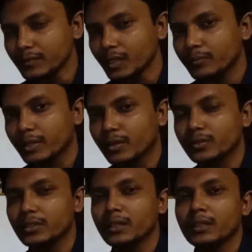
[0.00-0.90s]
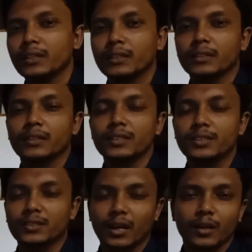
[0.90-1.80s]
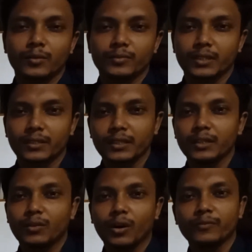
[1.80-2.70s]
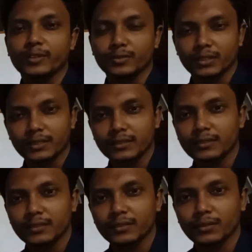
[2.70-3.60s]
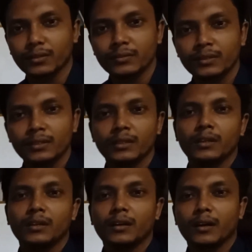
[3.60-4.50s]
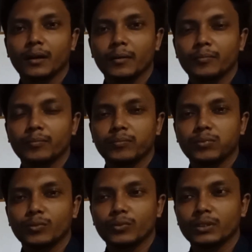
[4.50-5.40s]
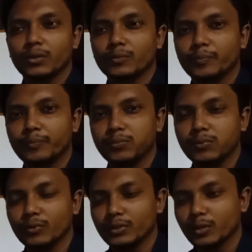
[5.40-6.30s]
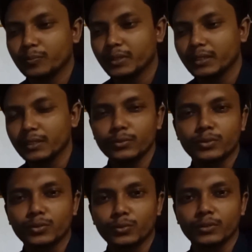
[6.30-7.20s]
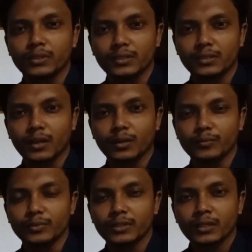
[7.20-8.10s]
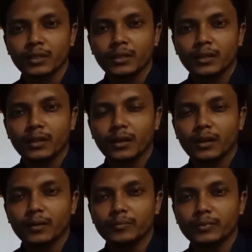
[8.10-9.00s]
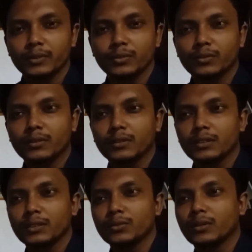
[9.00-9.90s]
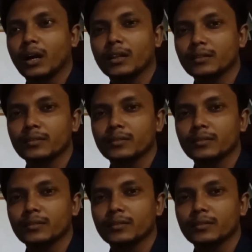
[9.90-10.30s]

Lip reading: Because these terms are really confusing, you know. uh, without being used to with these terms, uh, you you can't